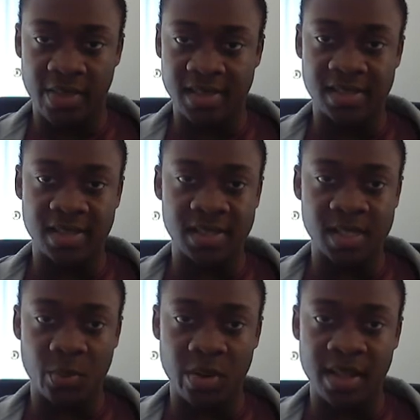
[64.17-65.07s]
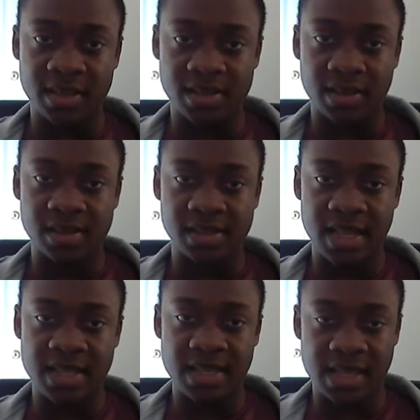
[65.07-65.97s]
Now this is the Sprint
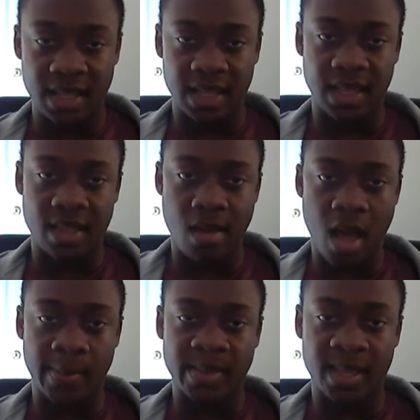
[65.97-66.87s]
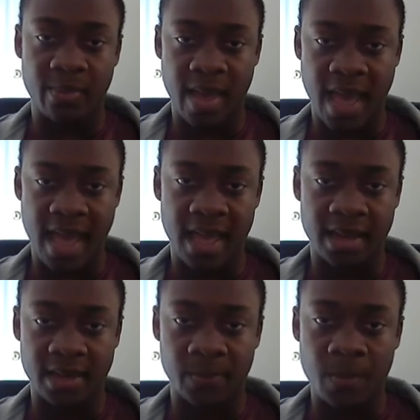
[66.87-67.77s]
ZTE Optik
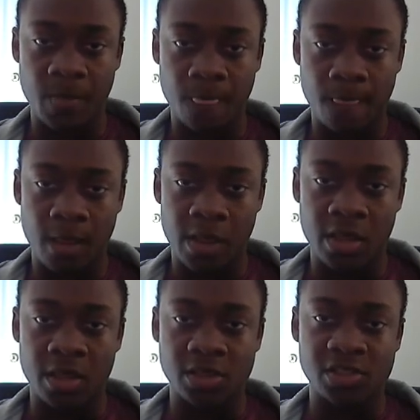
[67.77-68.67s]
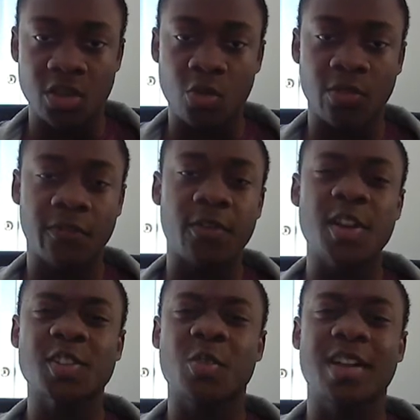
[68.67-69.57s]
Pad. So the
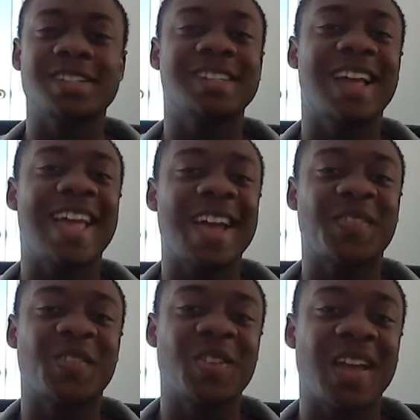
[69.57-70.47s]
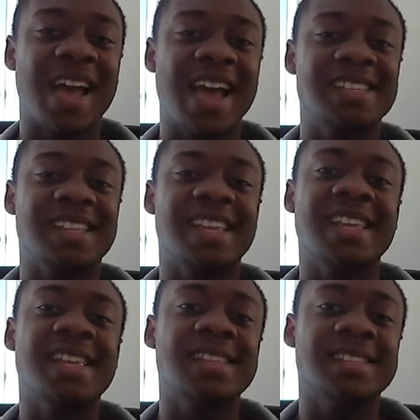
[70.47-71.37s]
first question I have for you guys
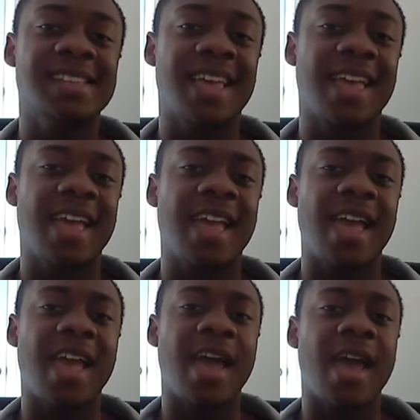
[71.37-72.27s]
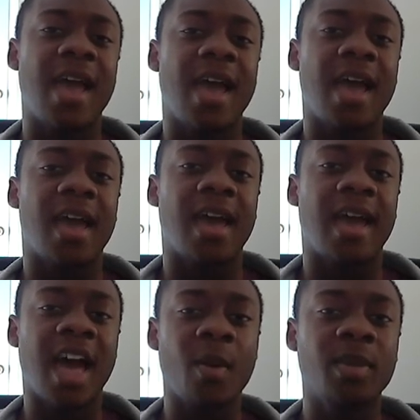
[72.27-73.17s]
is,
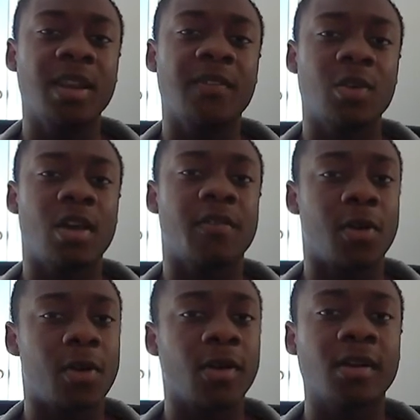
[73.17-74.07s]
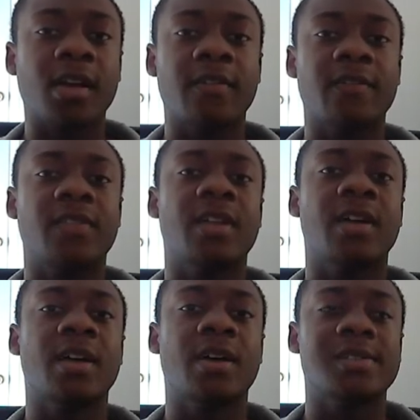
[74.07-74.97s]
how many of you have heard of
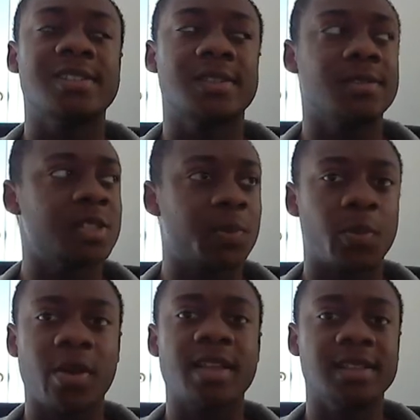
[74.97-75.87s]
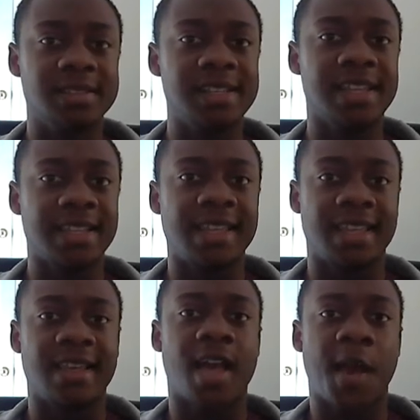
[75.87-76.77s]
the Sprint
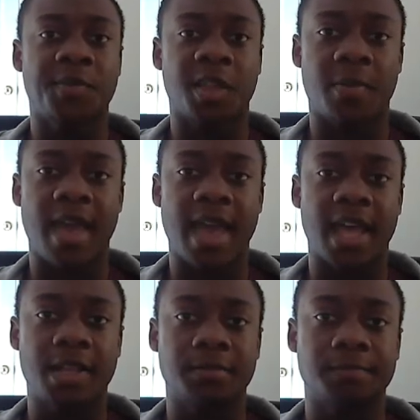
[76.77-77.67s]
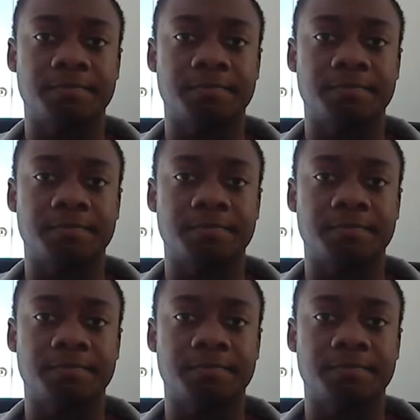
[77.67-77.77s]
ZTE Optik Pad?